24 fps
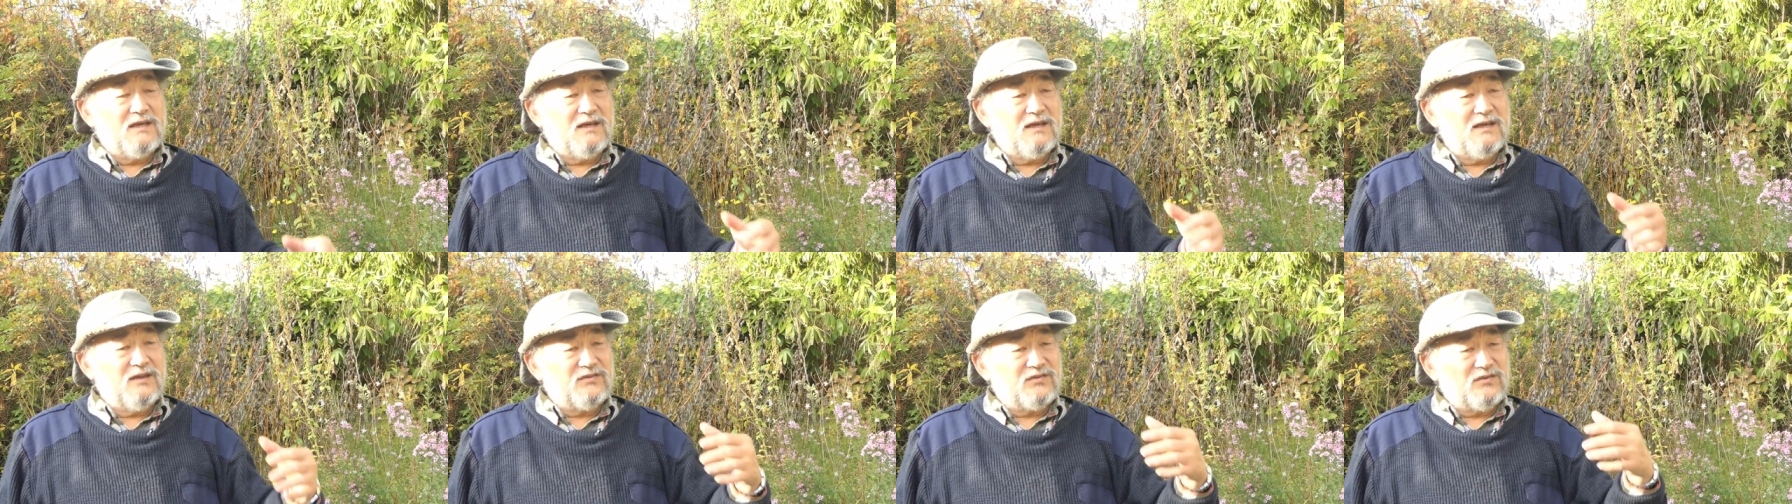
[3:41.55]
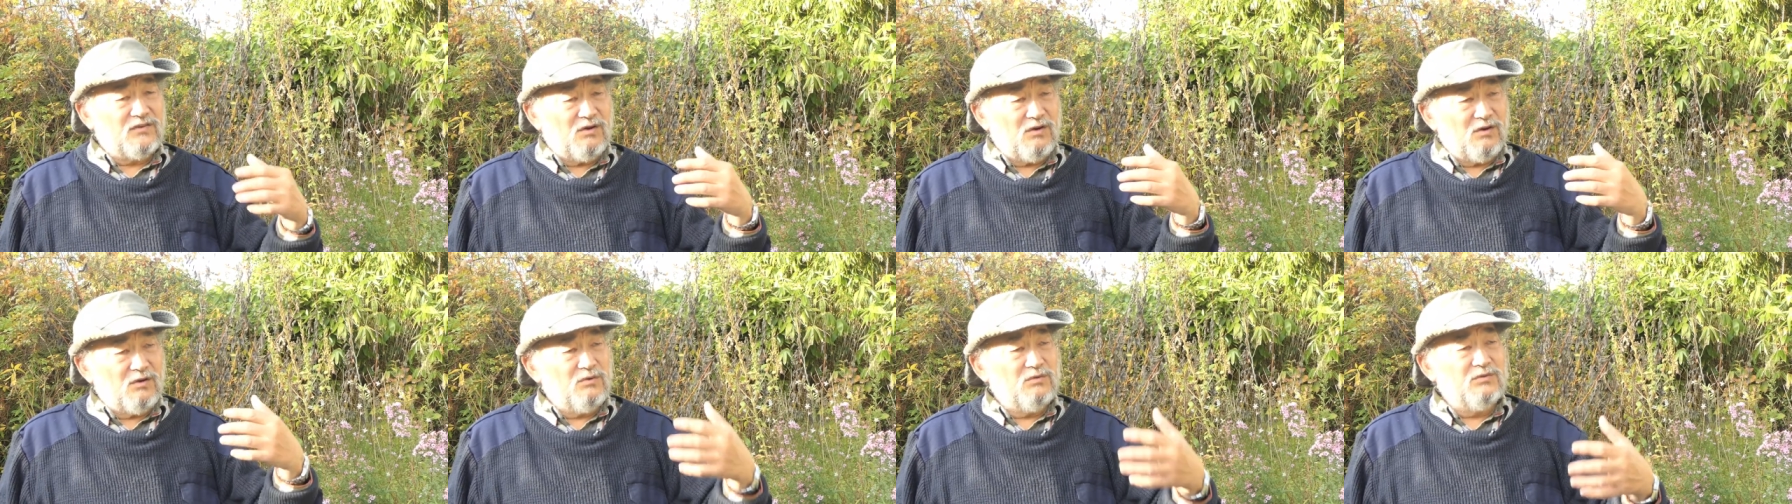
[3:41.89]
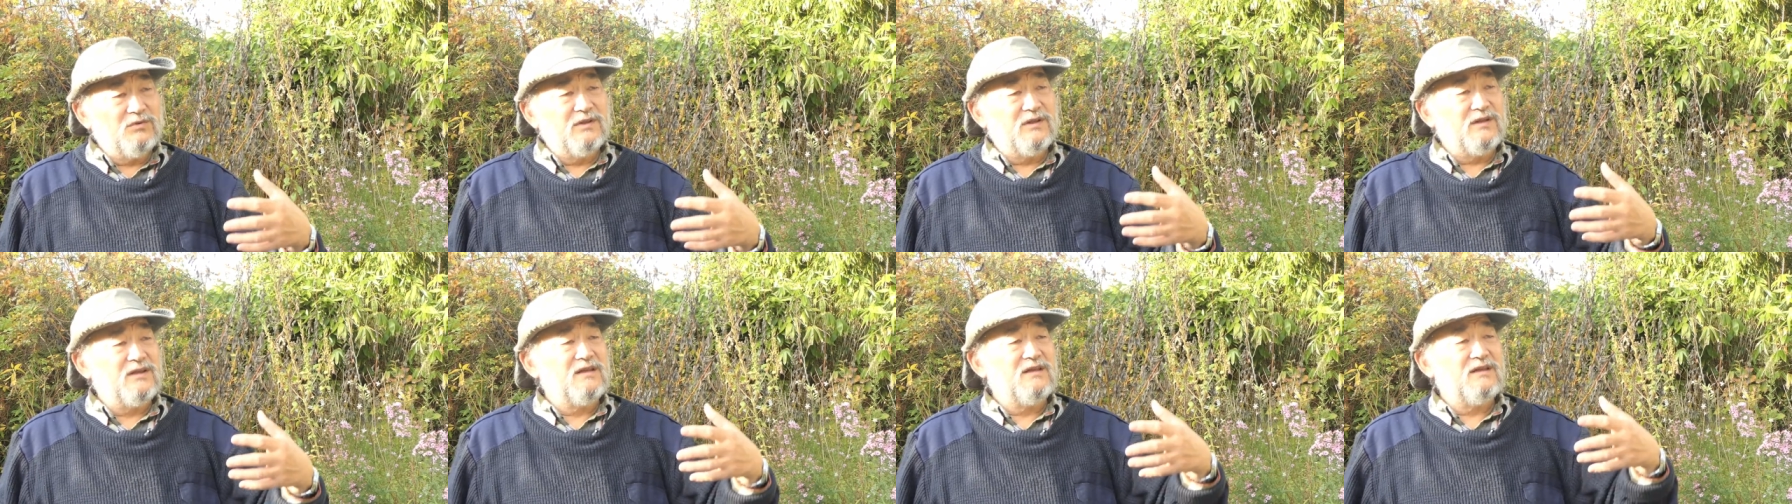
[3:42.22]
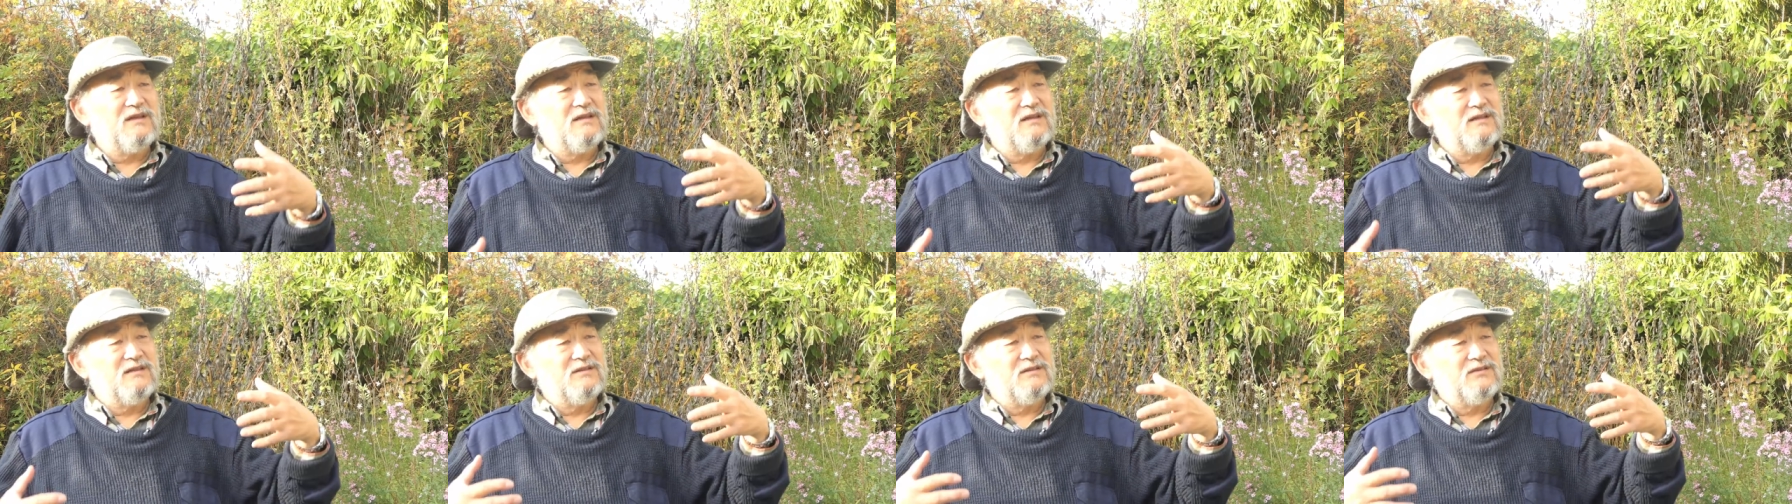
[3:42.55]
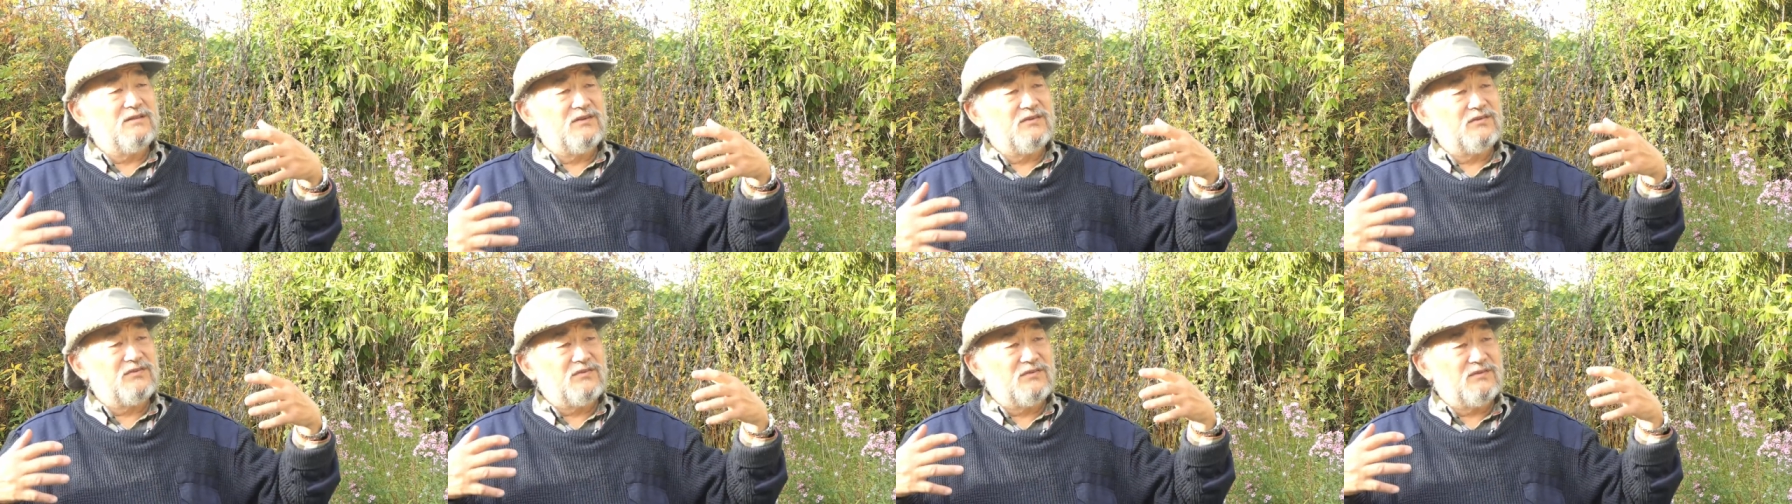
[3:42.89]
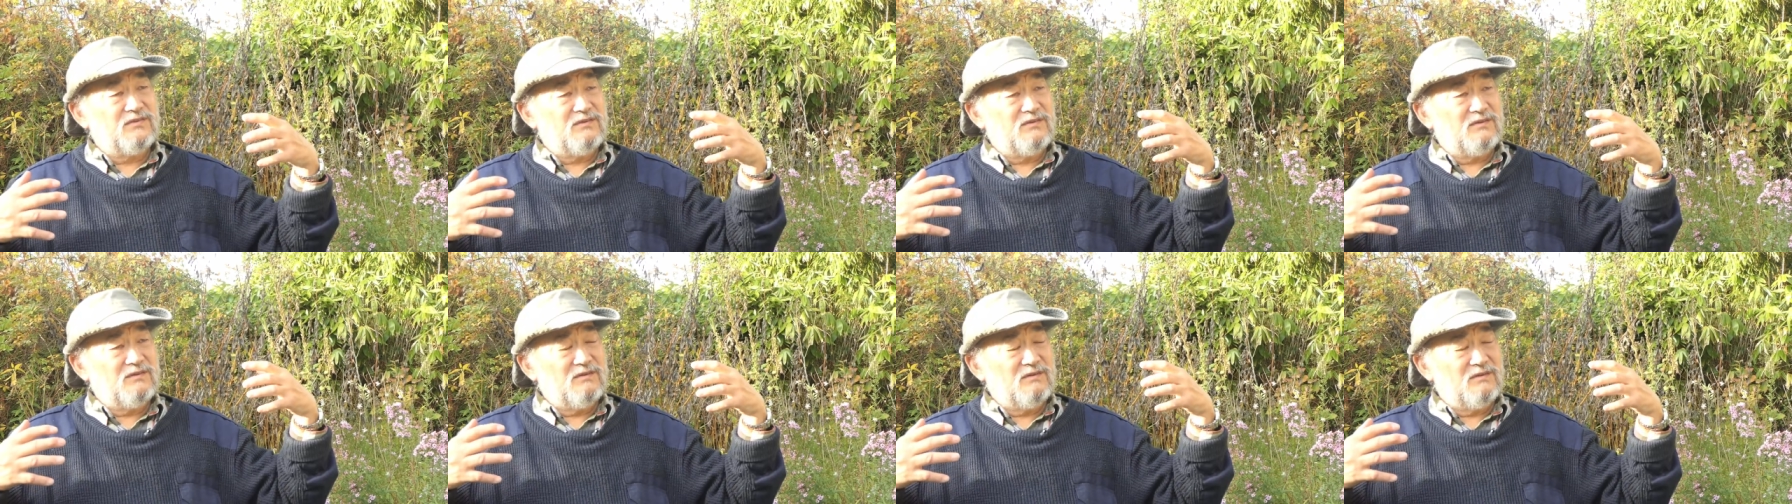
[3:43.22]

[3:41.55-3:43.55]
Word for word: It's only this